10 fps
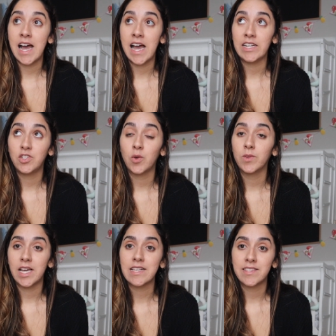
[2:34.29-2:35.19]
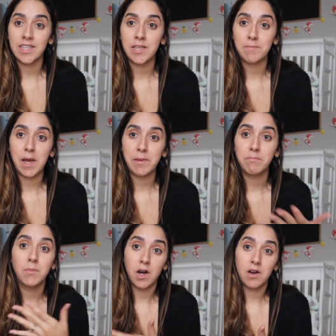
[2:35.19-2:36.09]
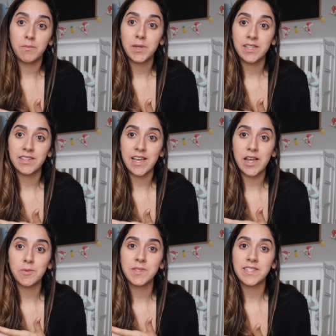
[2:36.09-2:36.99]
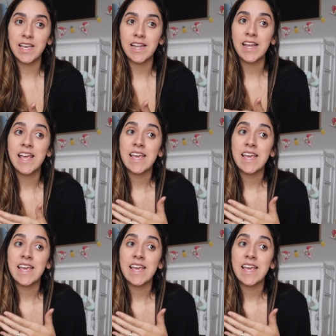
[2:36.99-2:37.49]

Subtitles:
I don't like seeing my mom that upset.